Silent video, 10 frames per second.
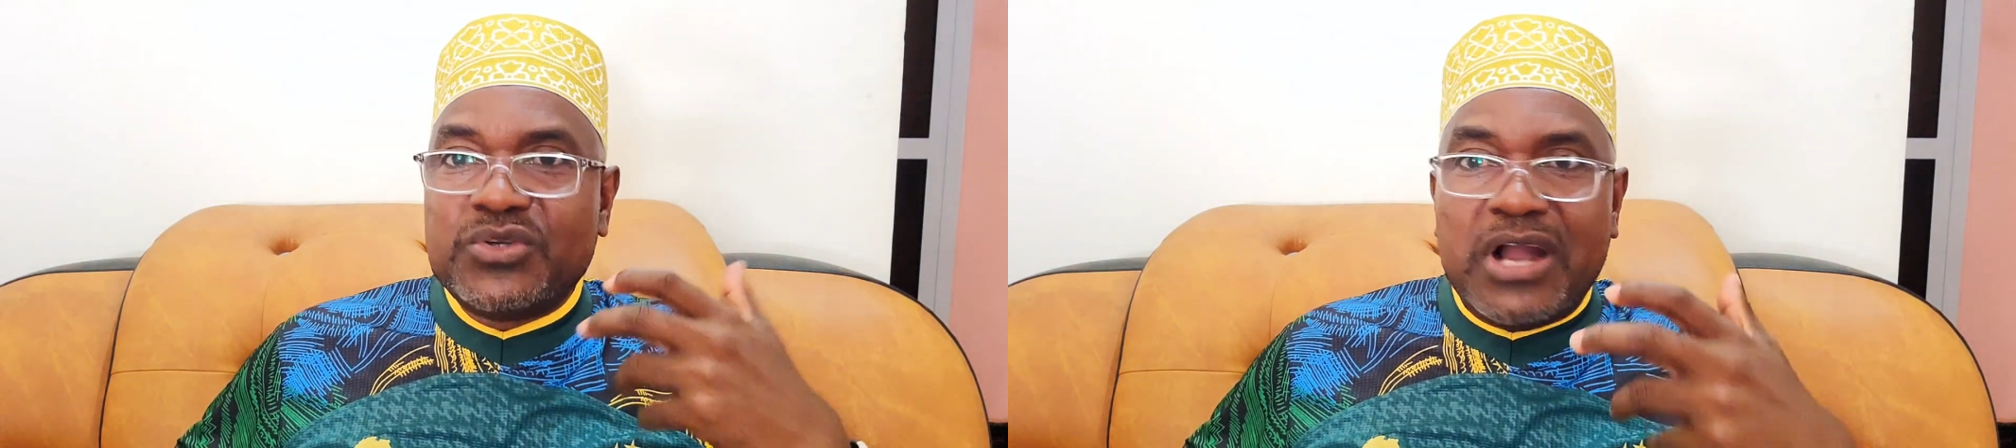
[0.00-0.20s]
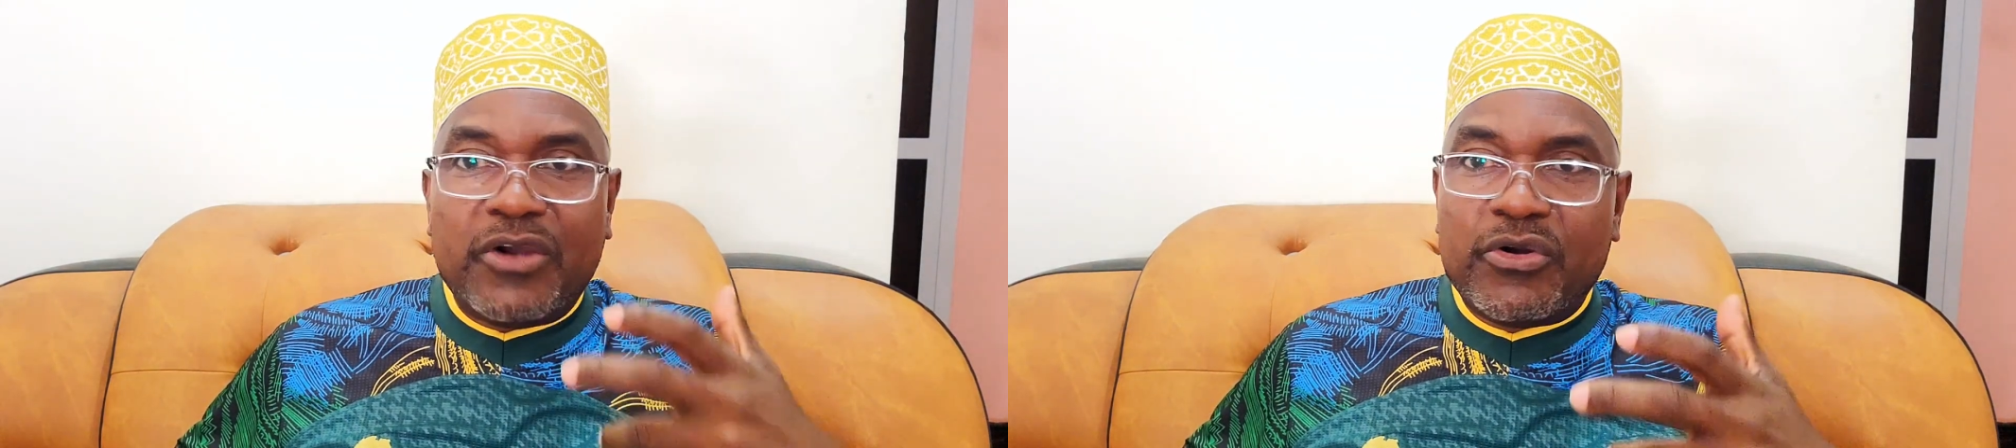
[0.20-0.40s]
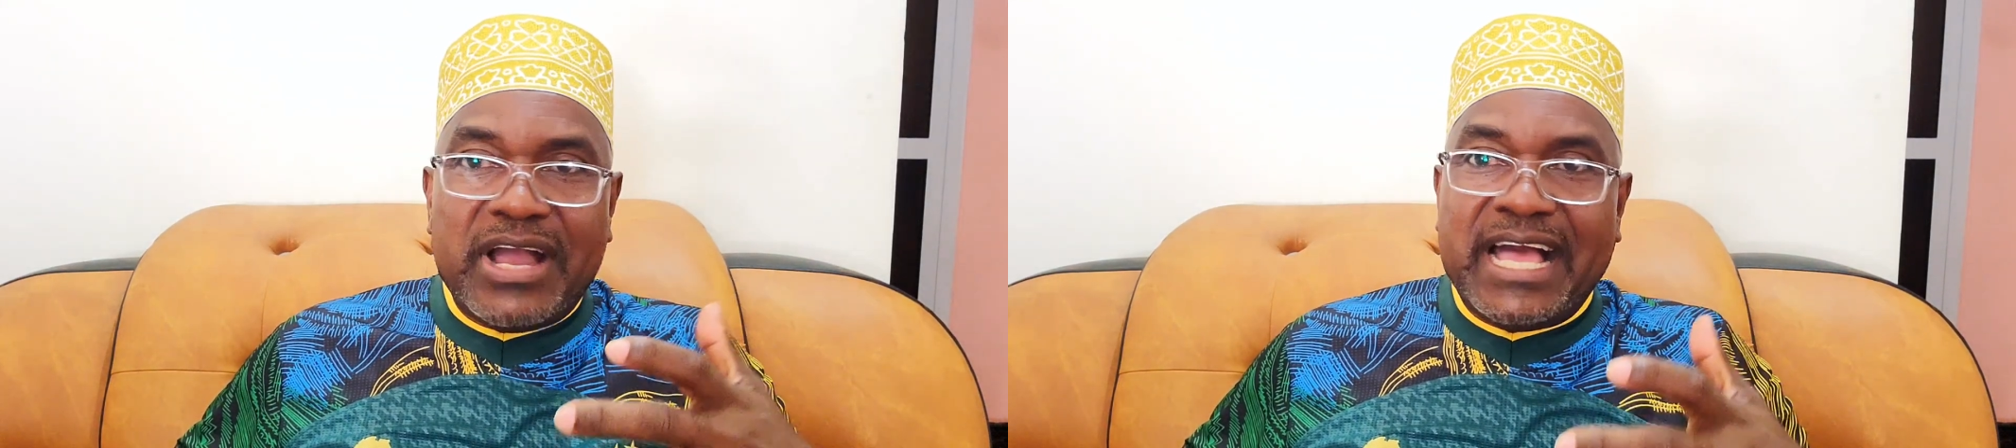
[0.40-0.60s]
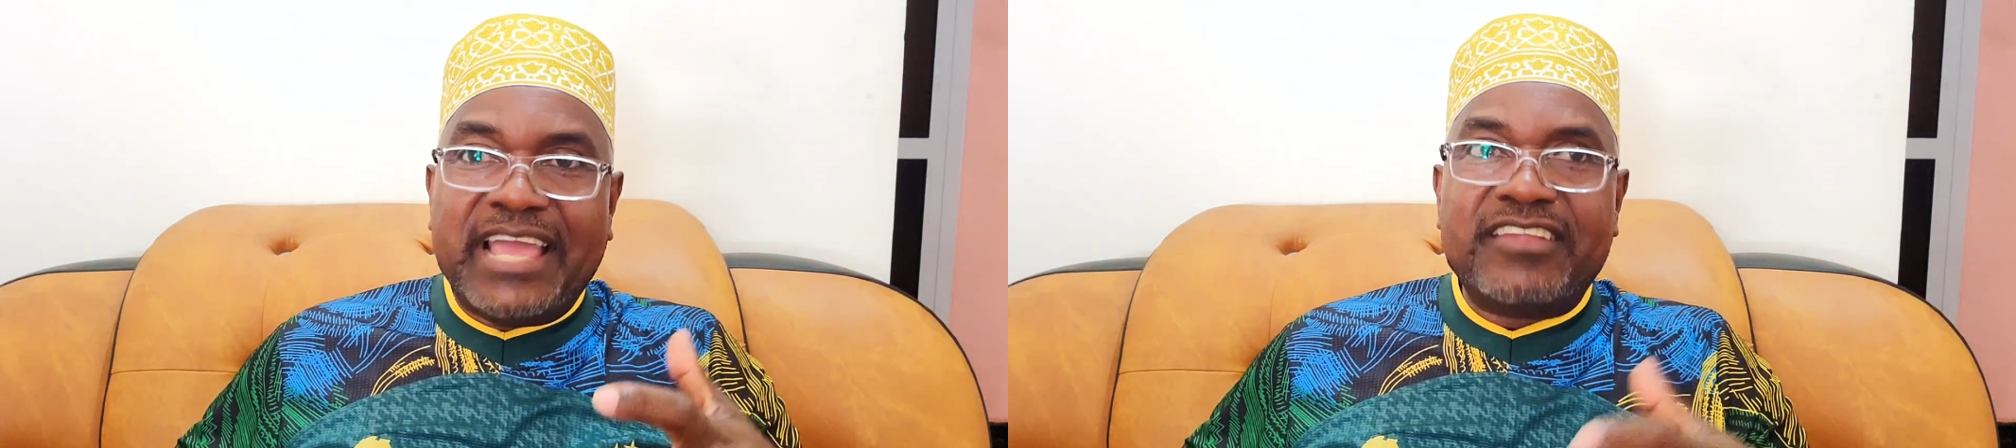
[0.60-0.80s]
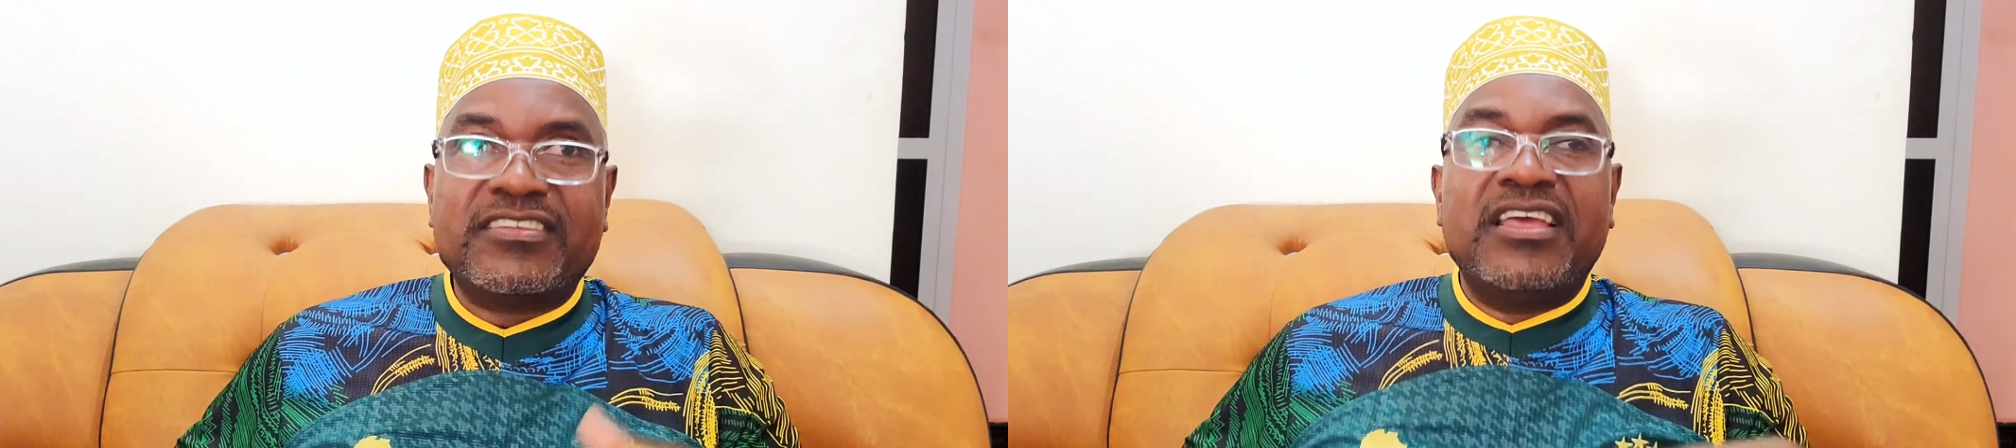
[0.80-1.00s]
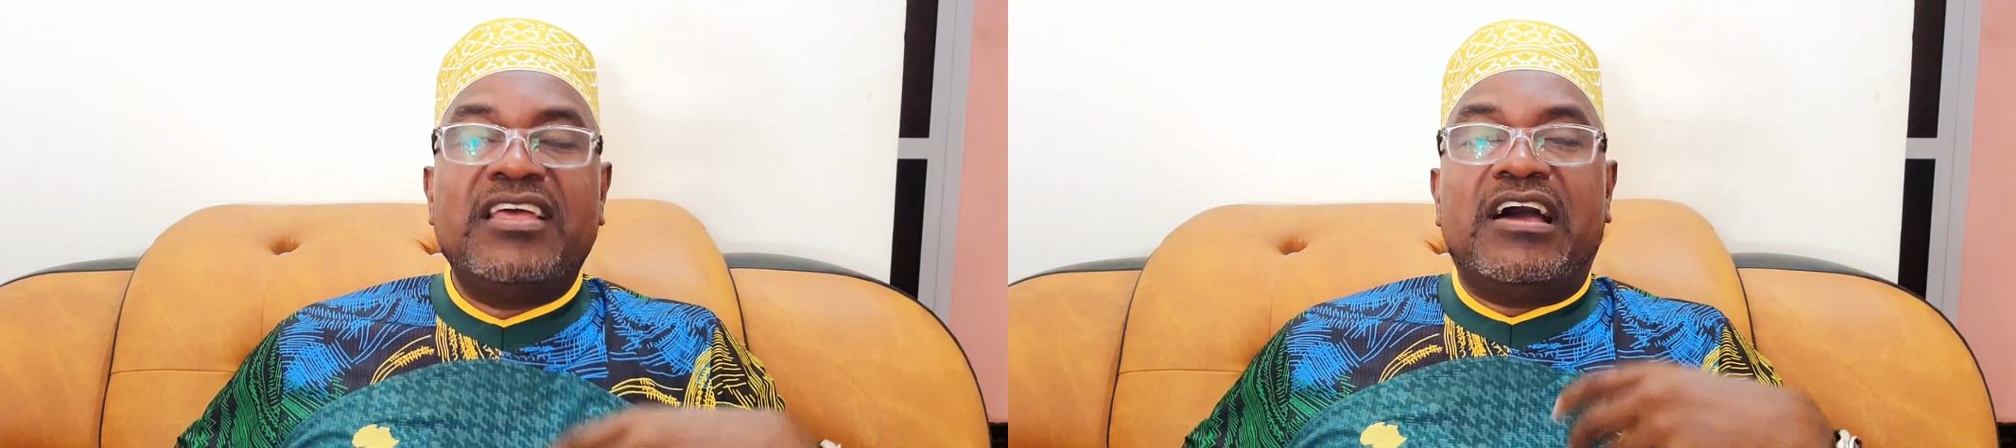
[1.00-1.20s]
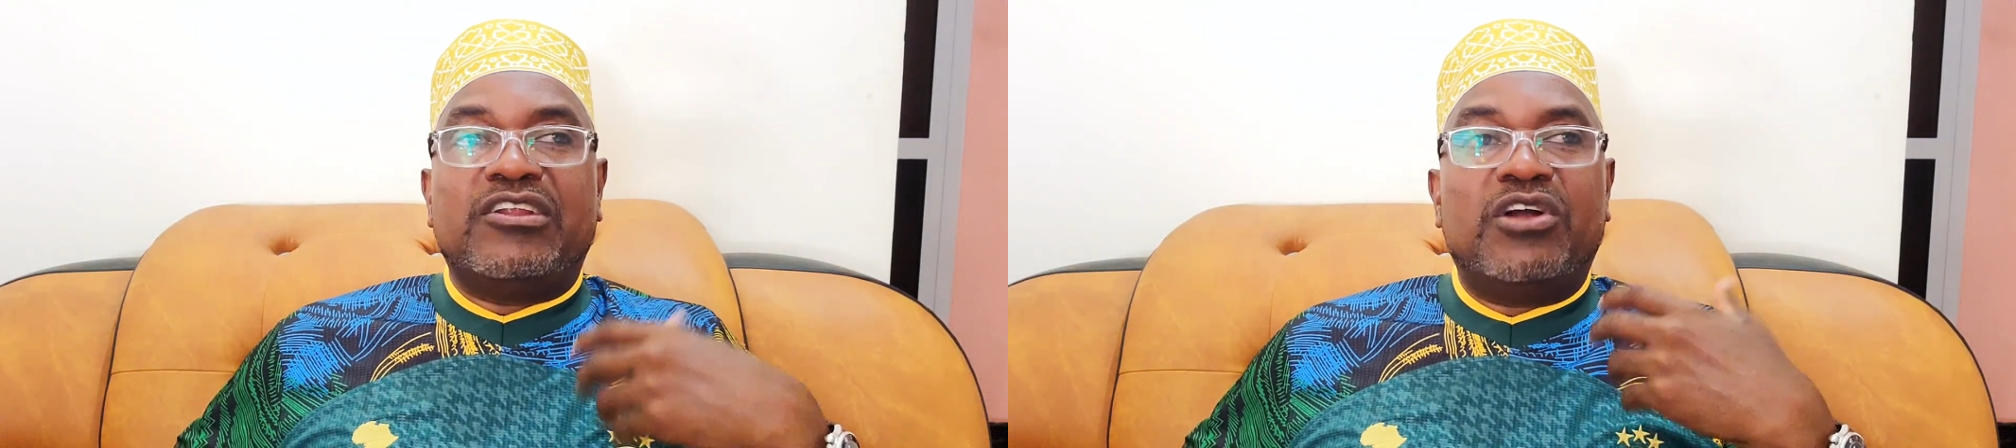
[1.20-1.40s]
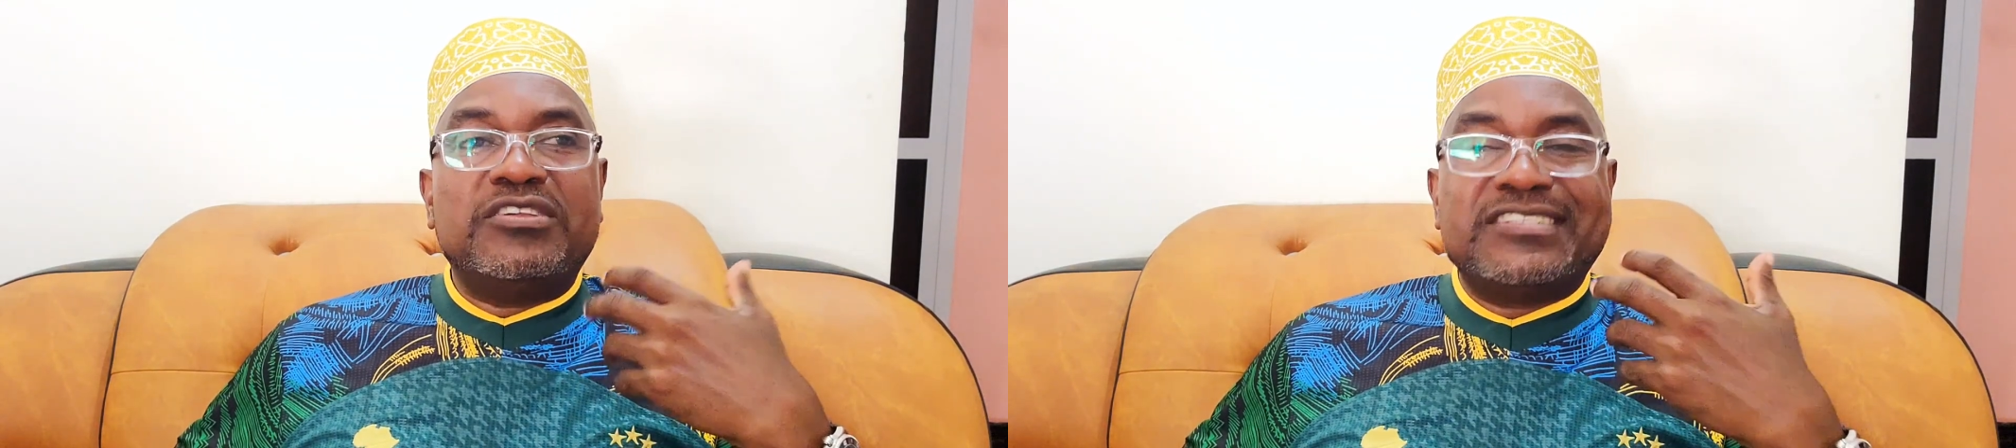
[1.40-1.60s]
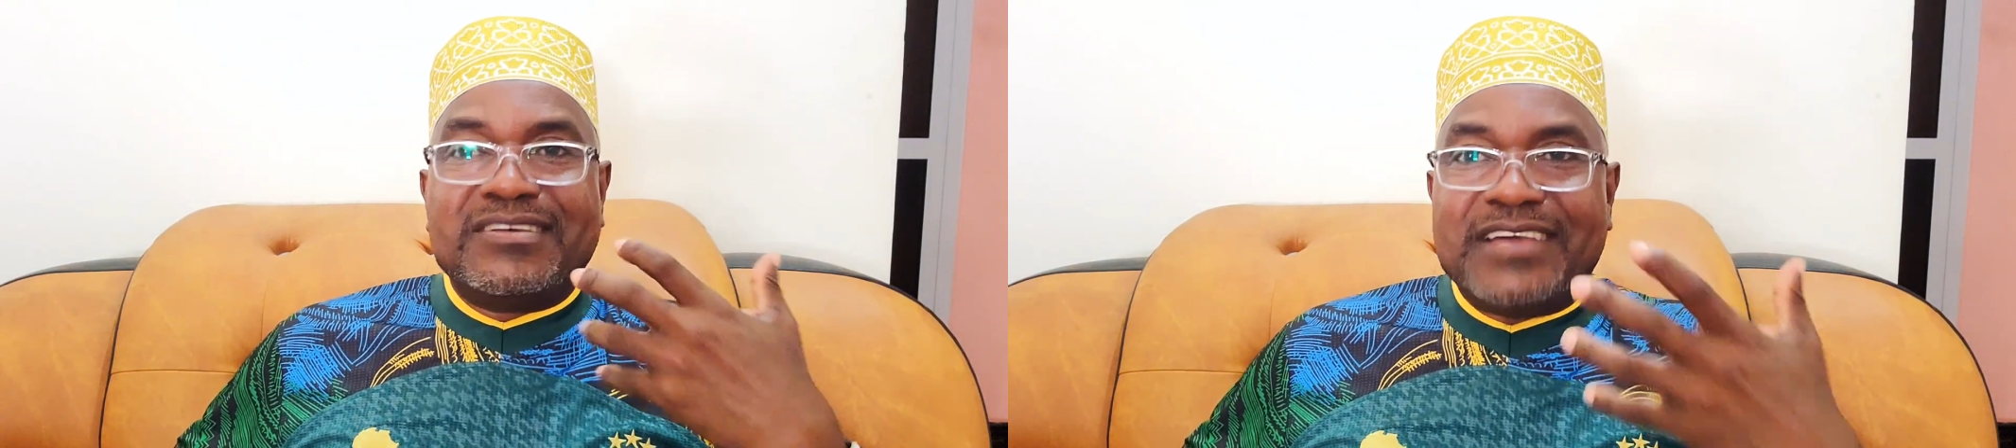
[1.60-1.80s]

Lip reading: ROIs and all the stuff.